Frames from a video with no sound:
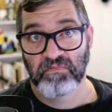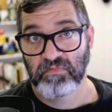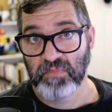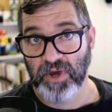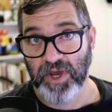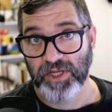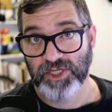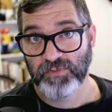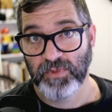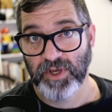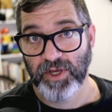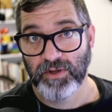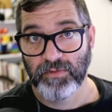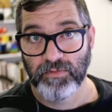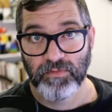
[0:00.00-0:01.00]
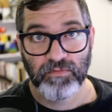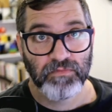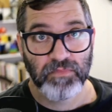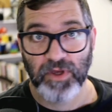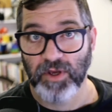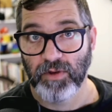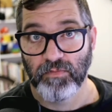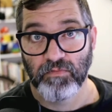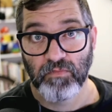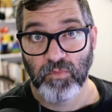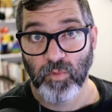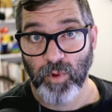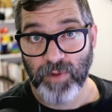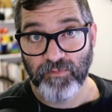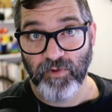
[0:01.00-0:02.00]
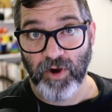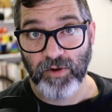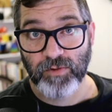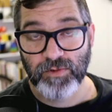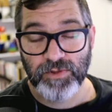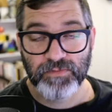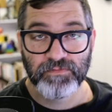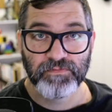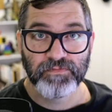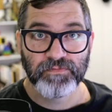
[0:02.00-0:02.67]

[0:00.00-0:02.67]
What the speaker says: page speed and web vitals.